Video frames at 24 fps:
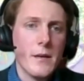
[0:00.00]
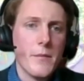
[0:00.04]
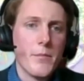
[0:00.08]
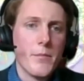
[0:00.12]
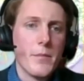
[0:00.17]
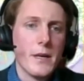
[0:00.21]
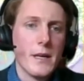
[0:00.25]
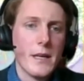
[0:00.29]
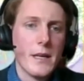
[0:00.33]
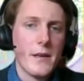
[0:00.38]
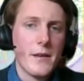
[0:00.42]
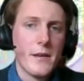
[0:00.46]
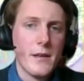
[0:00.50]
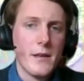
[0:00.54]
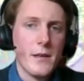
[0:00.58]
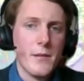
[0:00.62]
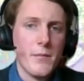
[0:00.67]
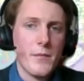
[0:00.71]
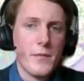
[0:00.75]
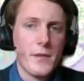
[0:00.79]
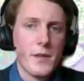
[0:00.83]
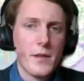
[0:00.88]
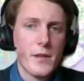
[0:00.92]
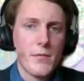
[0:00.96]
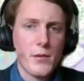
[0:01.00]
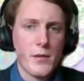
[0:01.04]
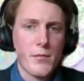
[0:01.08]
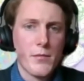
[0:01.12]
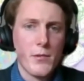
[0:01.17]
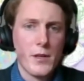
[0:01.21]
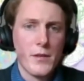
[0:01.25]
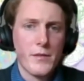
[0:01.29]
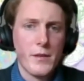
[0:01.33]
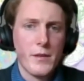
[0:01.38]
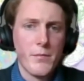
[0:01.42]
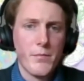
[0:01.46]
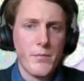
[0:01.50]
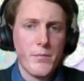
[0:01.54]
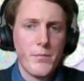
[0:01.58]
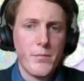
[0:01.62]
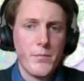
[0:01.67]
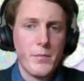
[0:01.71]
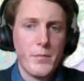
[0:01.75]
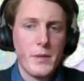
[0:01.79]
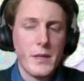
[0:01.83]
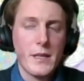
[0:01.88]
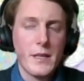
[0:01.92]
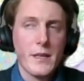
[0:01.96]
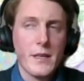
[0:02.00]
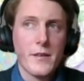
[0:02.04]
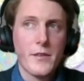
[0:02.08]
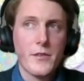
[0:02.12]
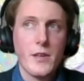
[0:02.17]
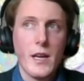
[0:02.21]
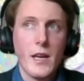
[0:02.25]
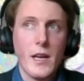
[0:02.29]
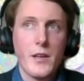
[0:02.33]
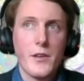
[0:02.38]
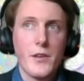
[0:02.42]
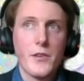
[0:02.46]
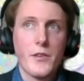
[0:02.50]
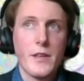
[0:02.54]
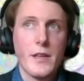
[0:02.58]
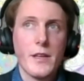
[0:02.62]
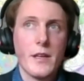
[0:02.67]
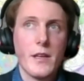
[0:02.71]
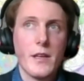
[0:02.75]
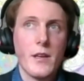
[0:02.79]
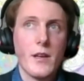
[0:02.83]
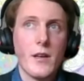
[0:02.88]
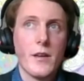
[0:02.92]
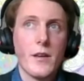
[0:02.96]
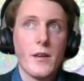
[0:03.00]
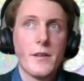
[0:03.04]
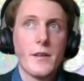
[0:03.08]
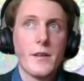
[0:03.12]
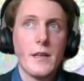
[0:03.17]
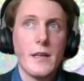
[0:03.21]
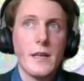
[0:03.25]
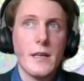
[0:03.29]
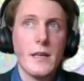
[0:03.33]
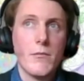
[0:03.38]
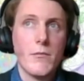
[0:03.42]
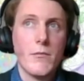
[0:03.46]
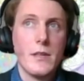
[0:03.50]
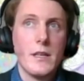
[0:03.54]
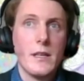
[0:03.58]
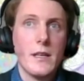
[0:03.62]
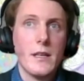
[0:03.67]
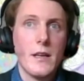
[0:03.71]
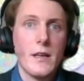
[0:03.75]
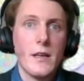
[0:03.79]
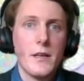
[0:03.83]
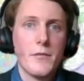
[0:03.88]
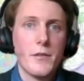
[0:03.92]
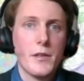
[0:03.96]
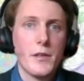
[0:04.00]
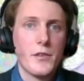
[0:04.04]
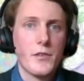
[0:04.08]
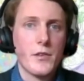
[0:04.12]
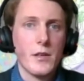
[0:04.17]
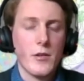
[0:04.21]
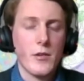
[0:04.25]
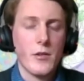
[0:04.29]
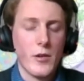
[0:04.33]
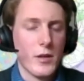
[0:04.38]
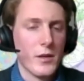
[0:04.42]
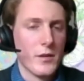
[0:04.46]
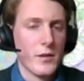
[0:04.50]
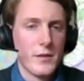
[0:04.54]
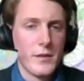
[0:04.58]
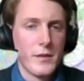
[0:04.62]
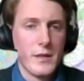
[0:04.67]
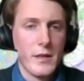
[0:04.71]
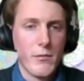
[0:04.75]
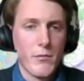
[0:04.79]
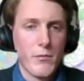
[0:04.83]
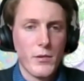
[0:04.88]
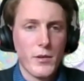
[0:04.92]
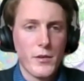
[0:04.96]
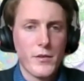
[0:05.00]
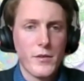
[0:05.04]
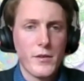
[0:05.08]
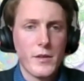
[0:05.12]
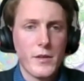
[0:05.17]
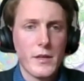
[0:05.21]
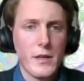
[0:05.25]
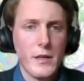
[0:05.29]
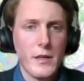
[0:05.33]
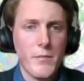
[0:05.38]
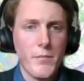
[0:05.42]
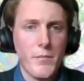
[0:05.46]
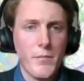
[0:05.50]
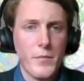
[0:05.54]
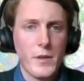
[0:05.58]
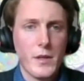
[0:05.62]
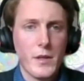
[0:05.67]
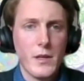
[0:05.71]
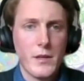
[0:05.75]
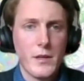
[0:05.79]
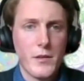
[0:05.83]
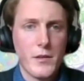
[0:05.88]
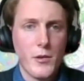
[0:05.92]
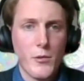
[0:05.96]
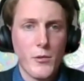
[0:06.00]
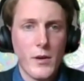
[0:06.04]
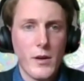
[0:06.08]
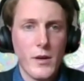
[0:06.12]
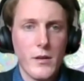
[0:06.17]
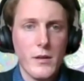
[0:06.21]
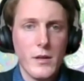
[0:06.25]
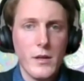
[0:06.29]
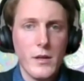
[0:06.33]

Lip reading: But this was one of the biggest challenge, that not every literature, or there wasn't a total